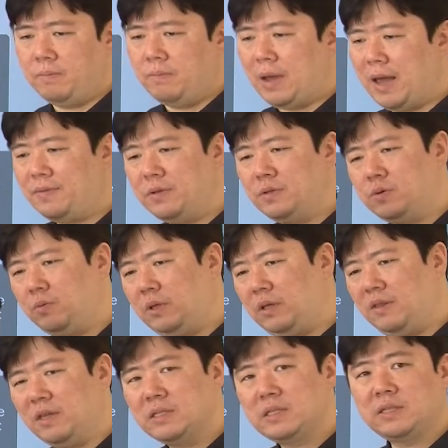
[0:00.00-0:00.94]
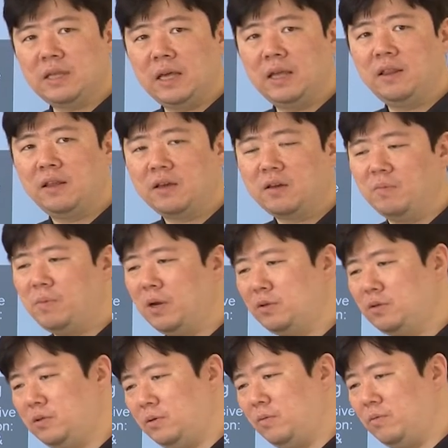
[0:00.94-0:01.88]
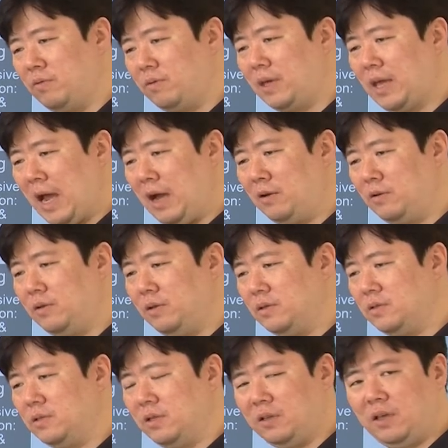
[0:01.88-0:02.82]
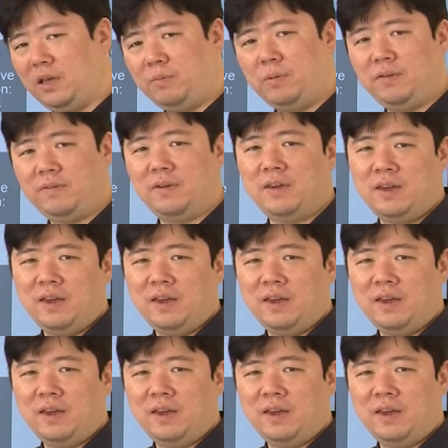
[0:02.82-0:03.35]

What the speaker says: math is only this thin compared to calculus and AP